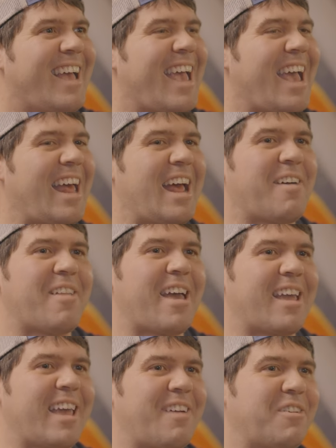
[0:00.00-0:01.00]
And I'm
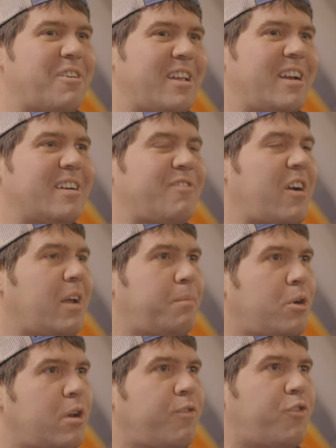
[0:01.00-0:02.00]
like, everyone here is very
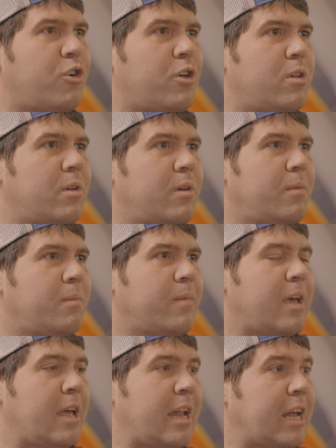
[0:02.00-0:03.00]
beautiful.
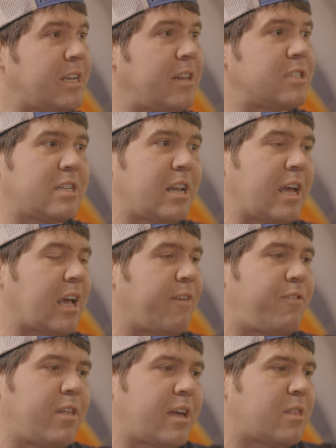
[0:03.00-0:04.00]
And I did this in like, I
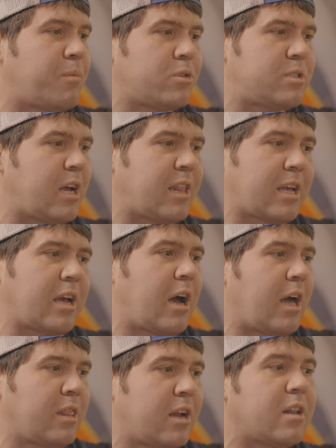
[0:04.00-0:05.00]
feel like the most now, like
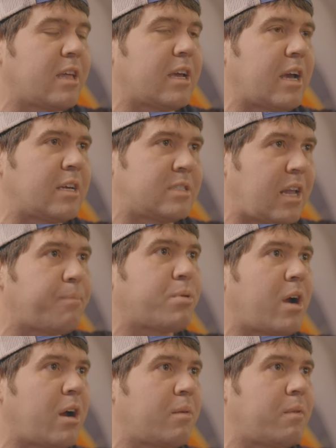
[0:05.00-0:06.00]
I literally, I said a
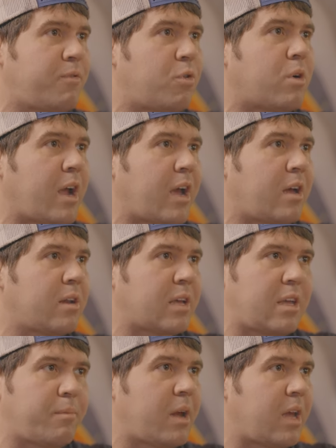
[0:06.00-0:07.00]
prayer beforehand,
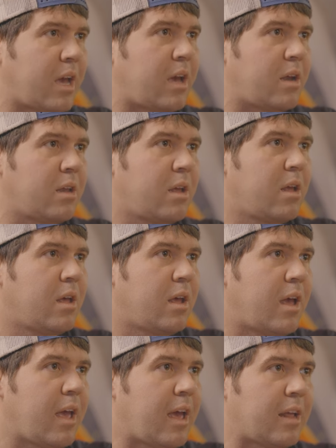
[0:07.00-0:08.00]
like in my head,
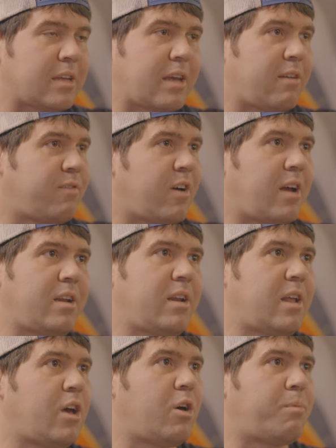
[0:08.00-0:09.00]
and I kind of thought I
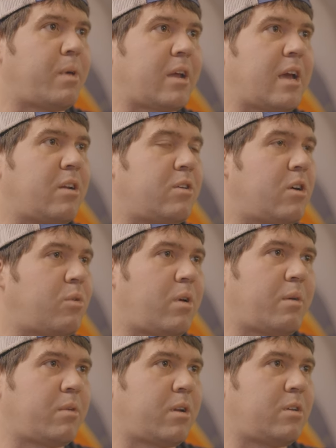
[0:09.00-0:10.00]
need help. Like, I don't know
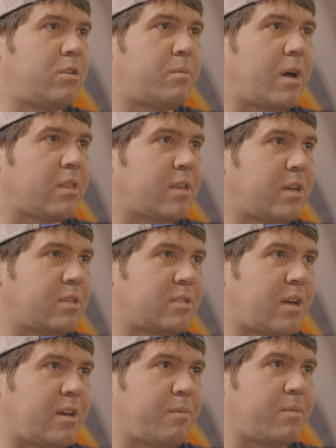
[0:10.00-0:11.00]
what I'm going to do about this.
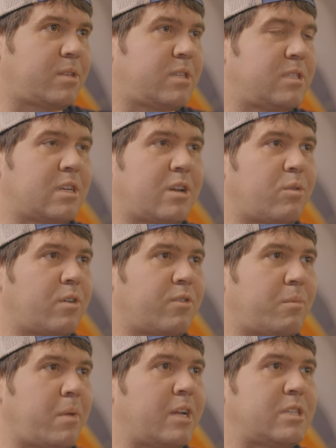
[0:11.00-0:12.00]
Um, this isn't going to work
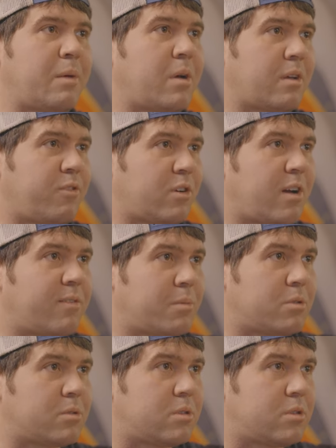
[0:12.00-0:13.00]
for my, ch I'm not gonna feel comfortable